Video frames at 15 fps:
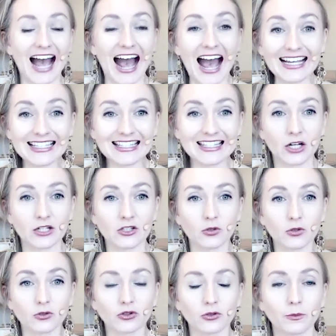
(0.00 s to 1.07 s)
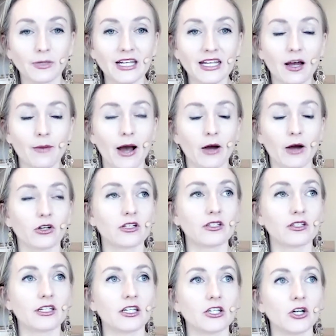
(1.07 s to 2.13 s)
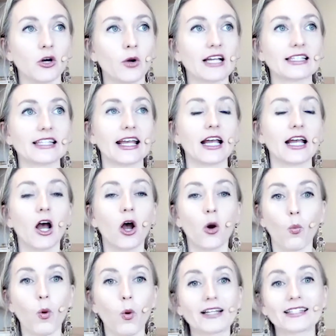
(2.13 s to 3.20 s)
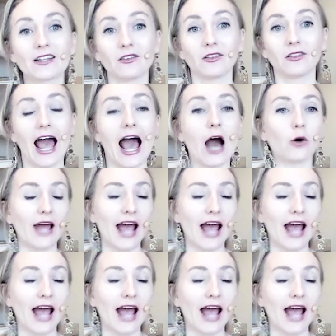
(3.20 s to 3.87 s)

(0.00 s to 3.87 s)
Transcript: I see on social media about Kundalini yoga is like, what's allowed?